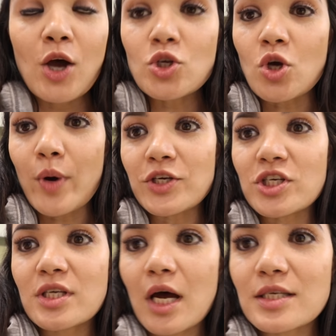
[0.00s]
So I
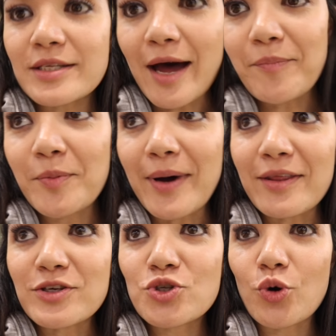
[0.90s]
just got stopped by
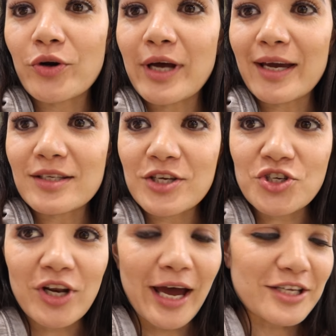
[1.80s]
the store
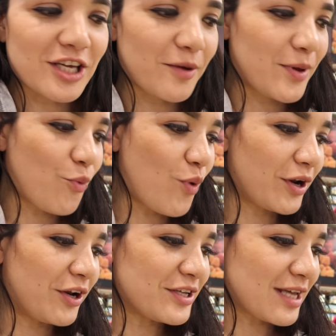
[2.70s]
dietitian asking me
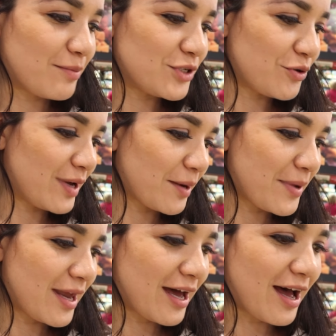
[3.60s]
what it is I'm doing,
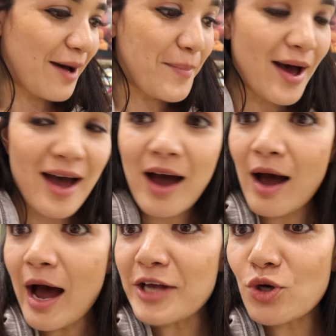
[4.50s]
but um,
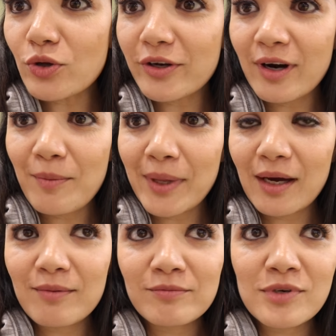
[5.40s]
I told her I'm like
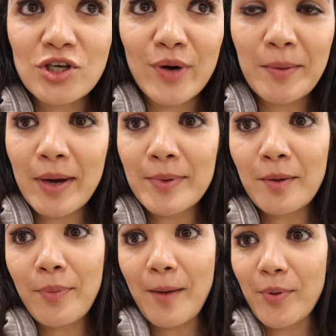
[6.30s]
I'm showing my
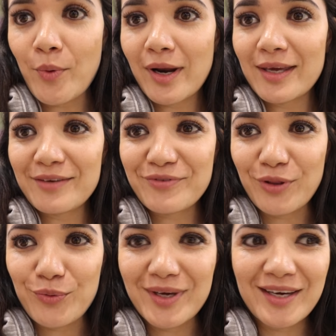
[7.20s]
meal prep and what I eat for
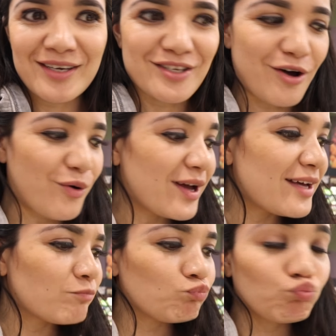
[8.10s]
the week. So
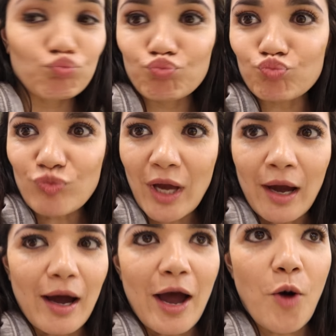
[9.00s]

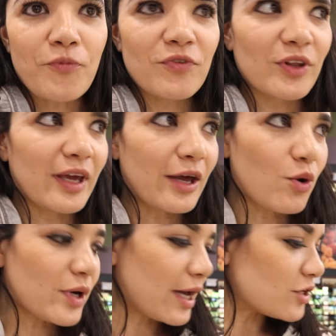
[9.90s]
hopefully I
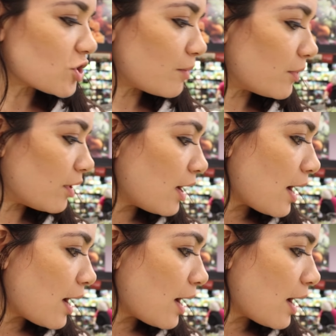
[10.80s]
don't get in trouble.